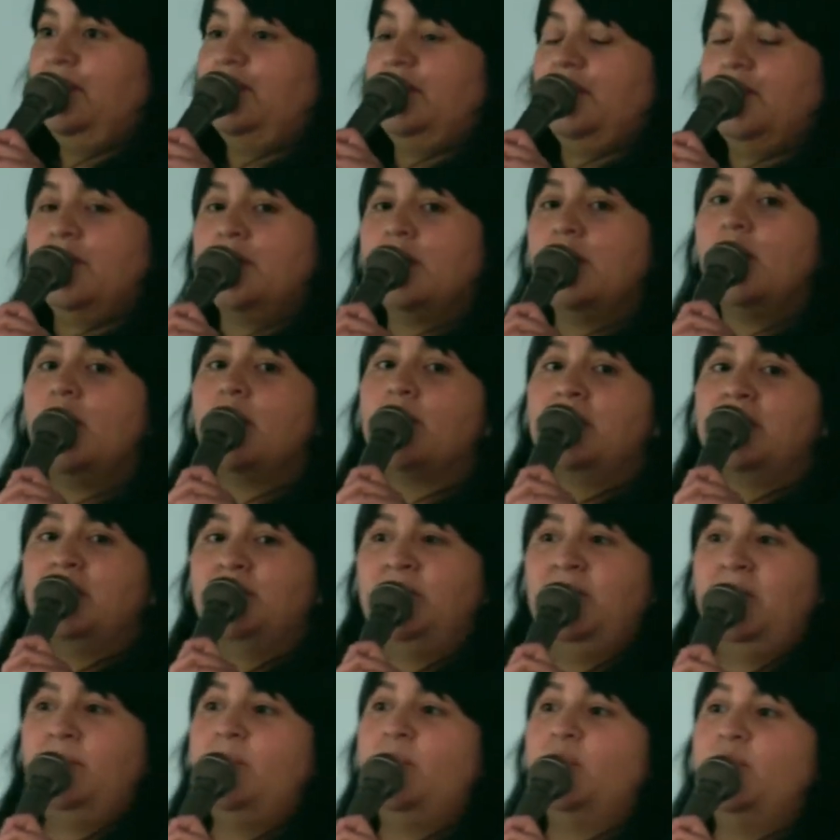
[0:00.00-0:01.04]
So there are already
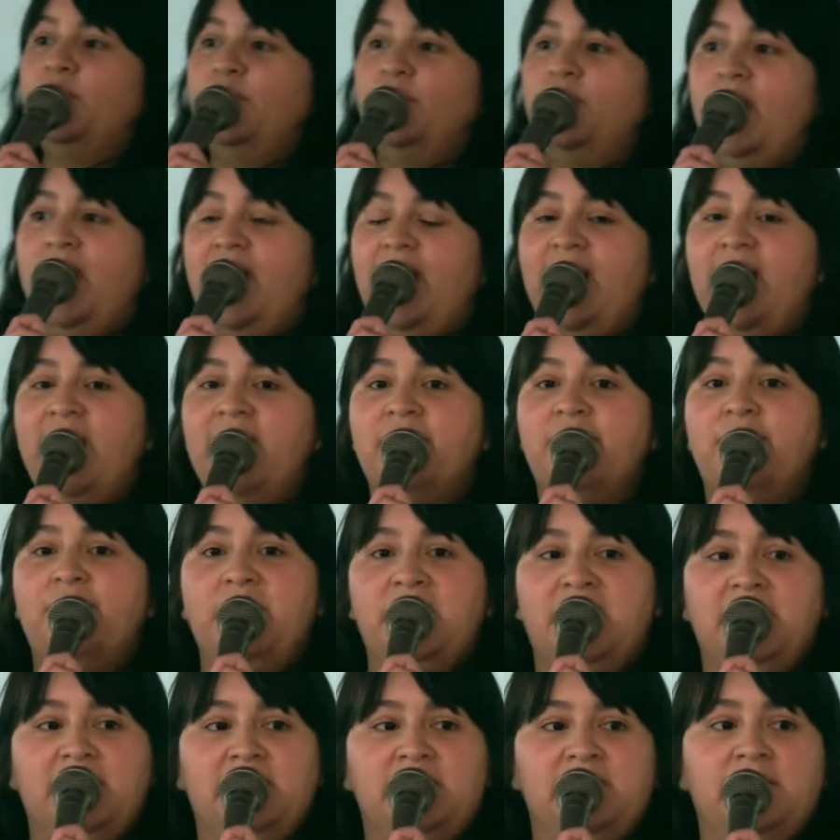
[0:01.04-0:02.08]
people who have
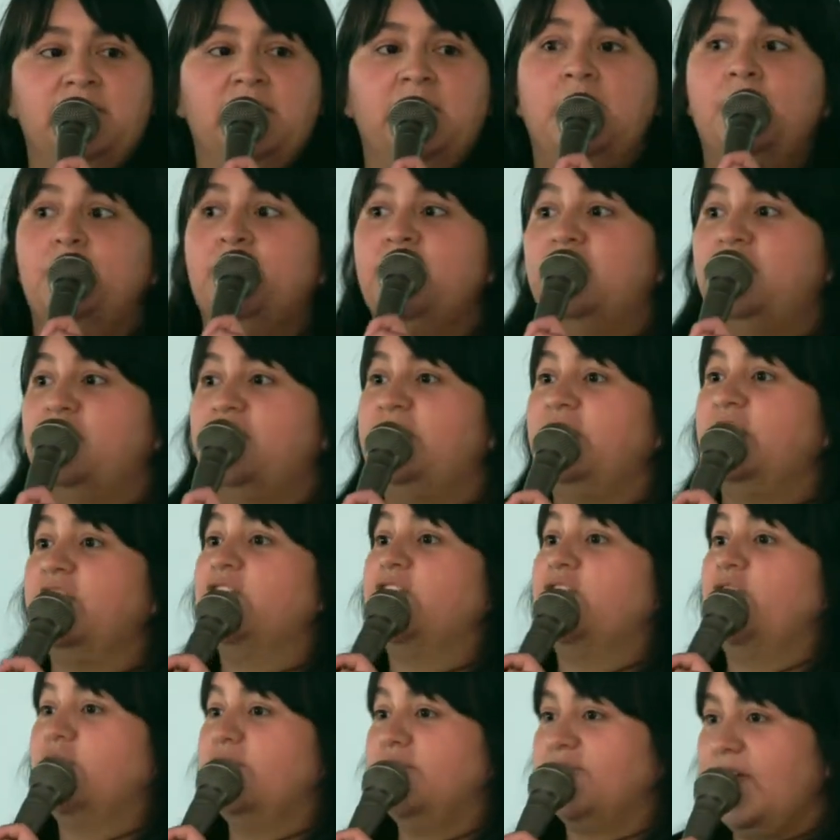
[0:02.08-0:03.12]
been producing
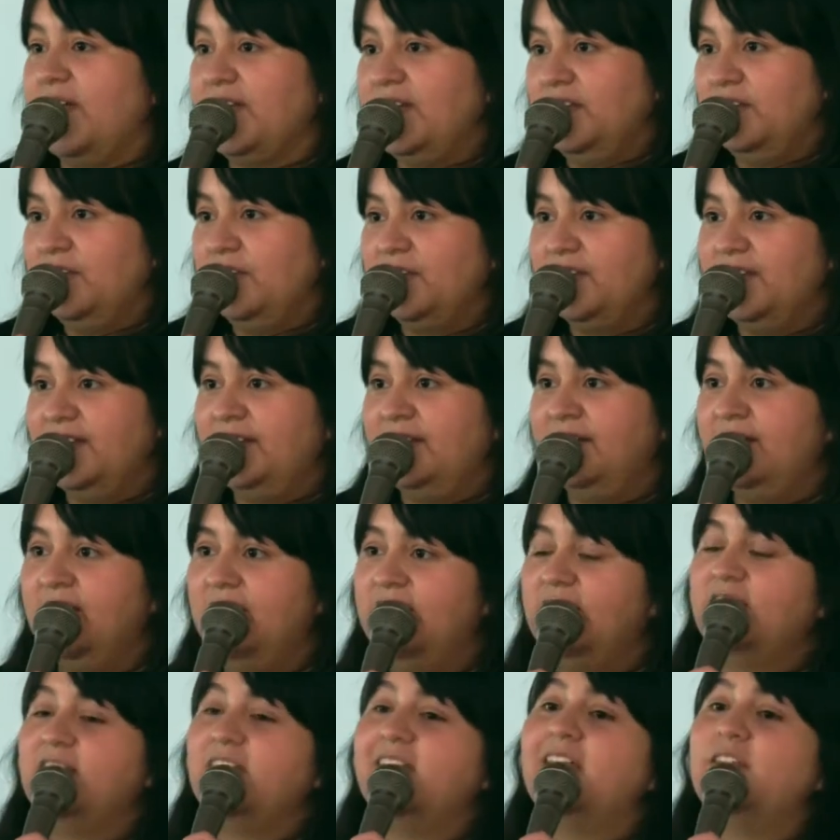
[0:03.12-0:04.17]
shows regularly.
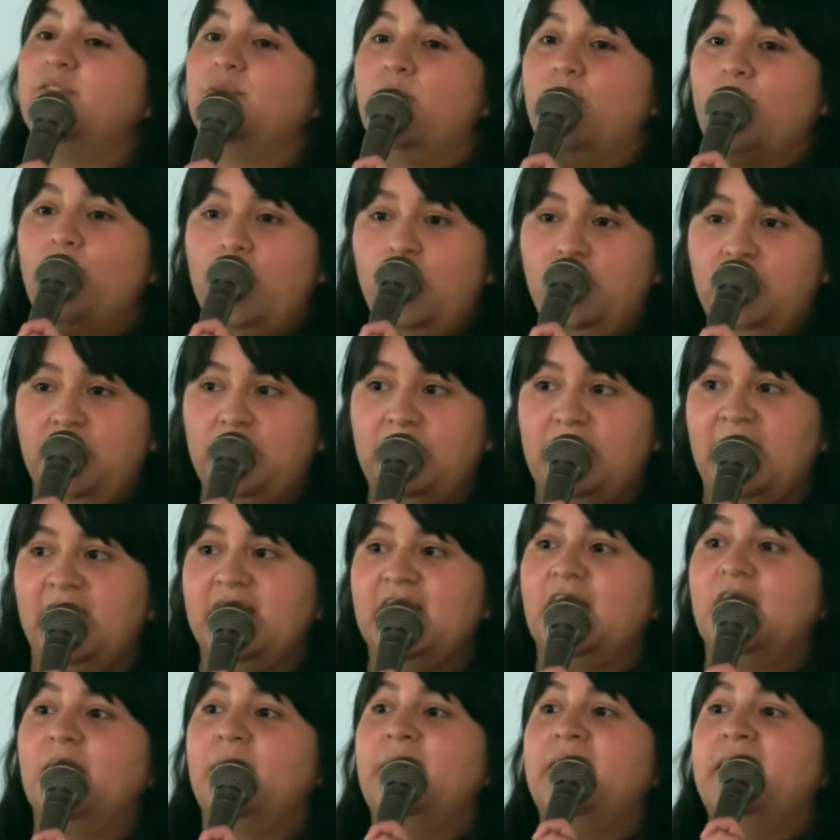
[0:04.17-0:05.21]
So that's where we'll be
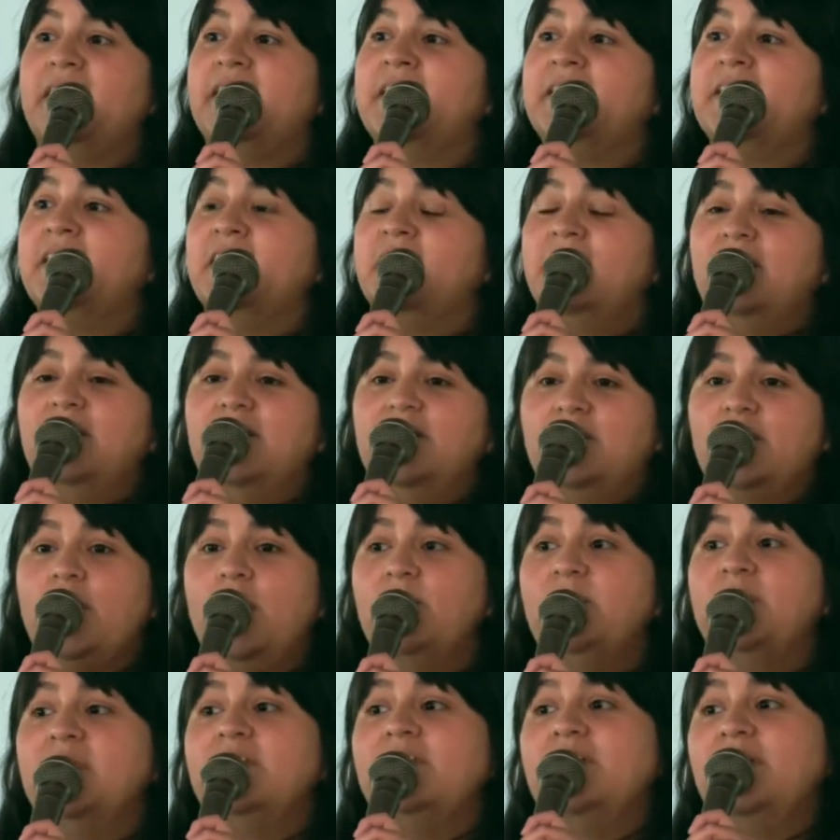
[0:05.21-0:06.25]
plugging them in,
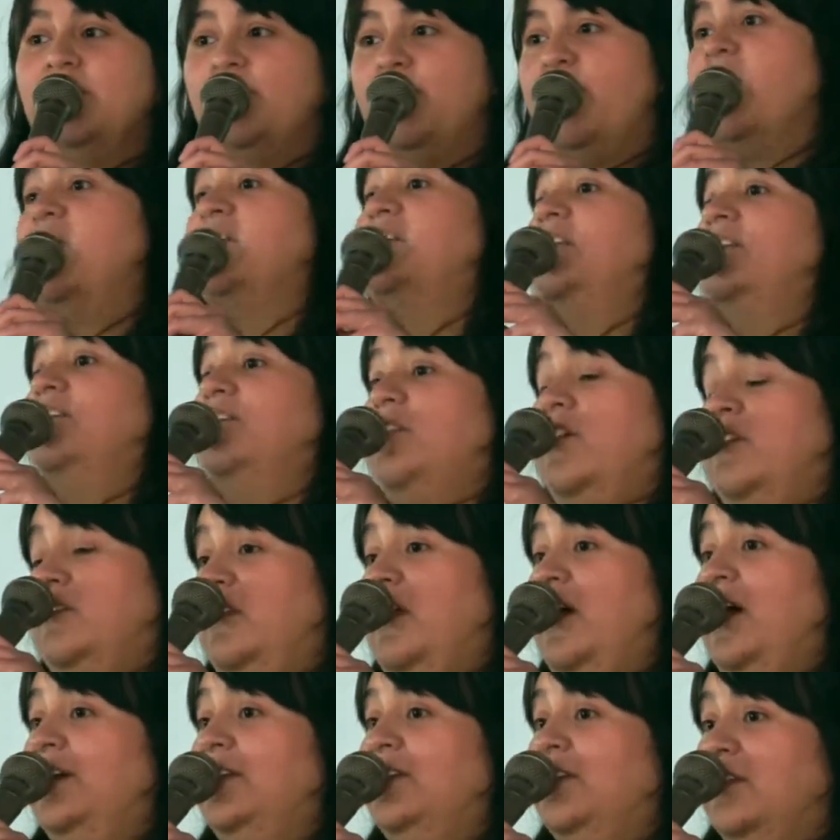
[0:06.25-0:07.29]
start building a presence
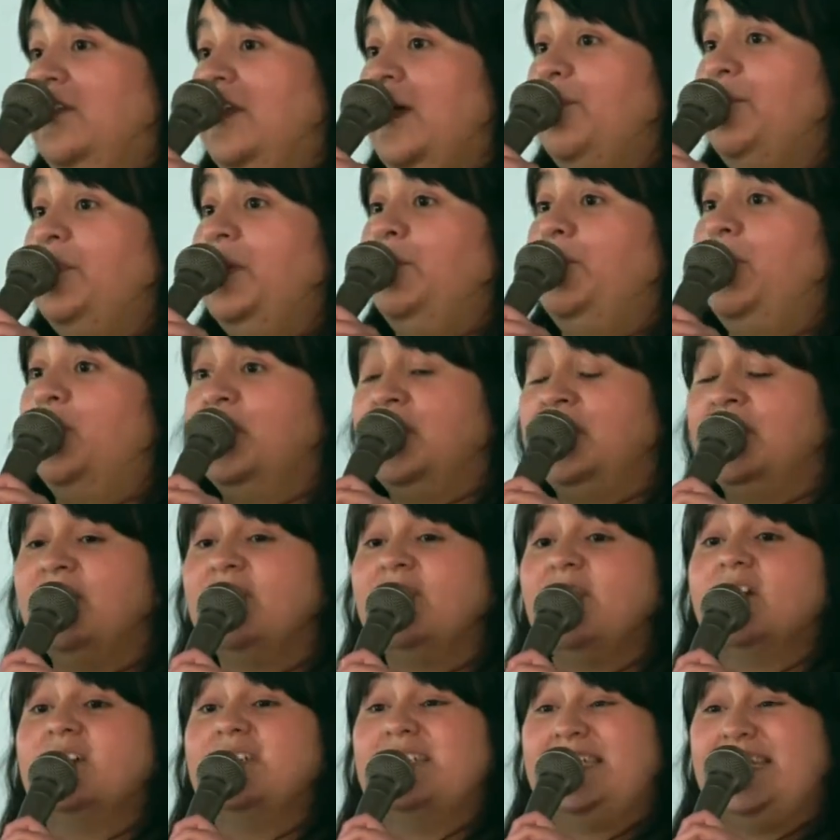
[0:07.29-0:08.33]
online so that people can
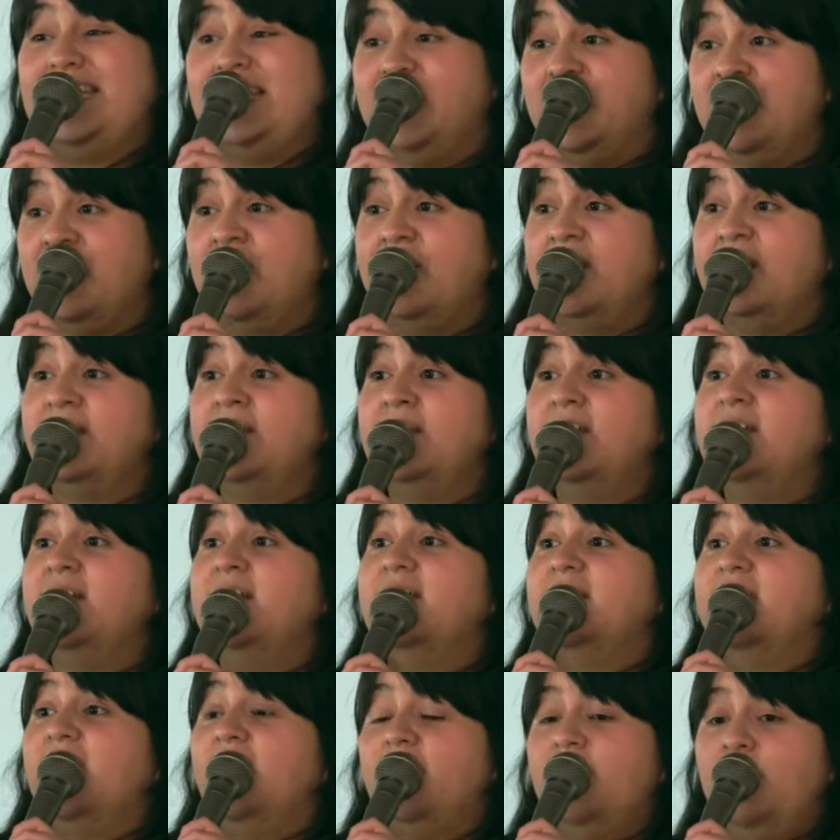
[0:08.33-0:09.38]
start to hear it,
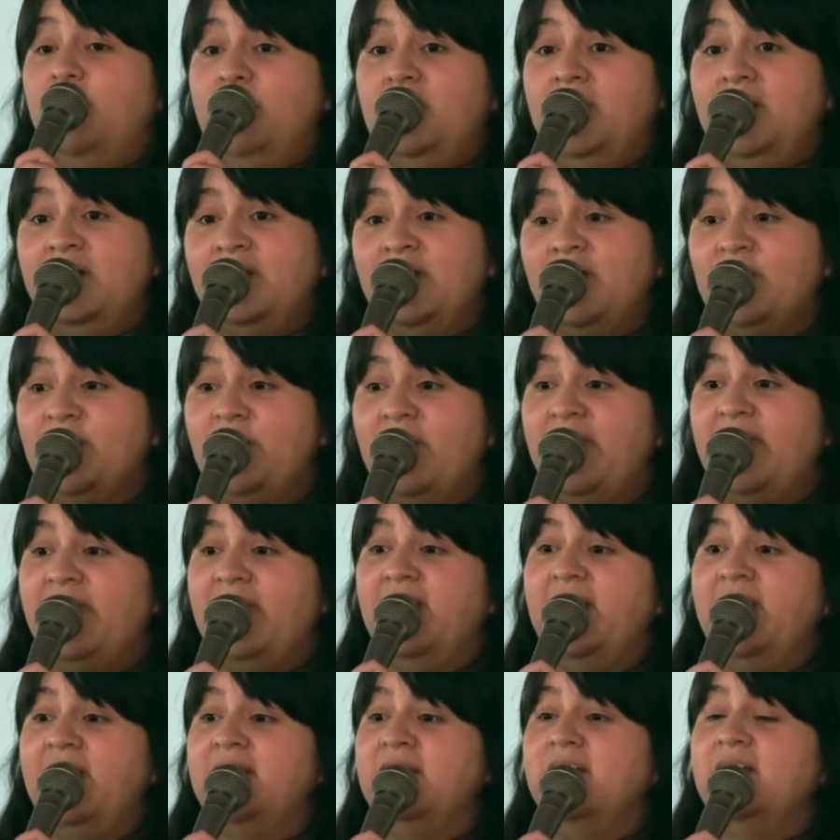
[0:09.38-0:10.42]
get familiar with
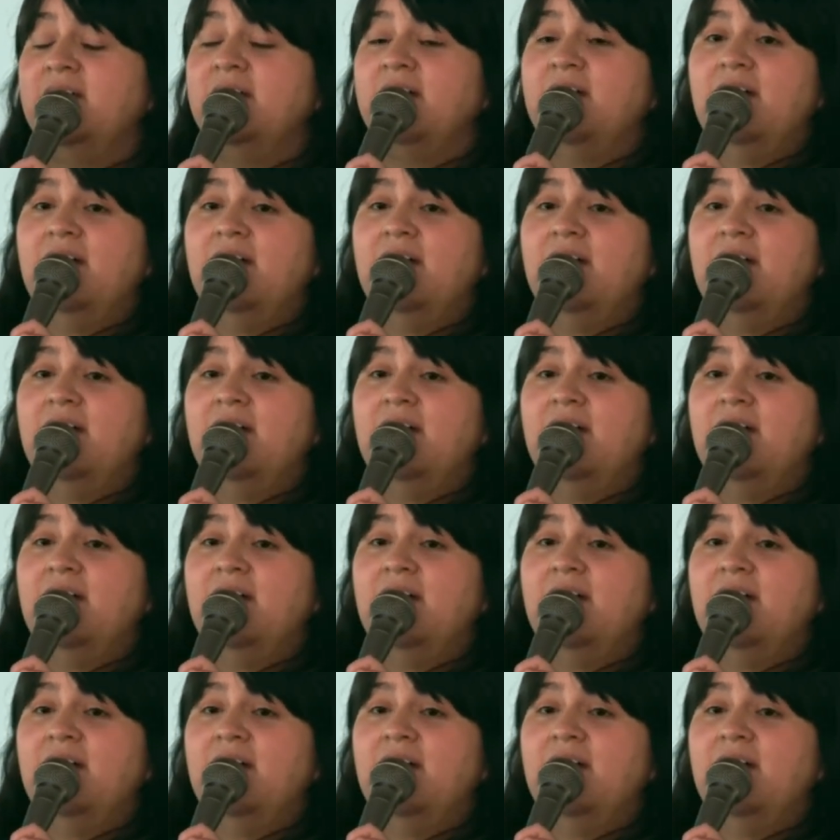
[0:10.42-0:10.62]
it.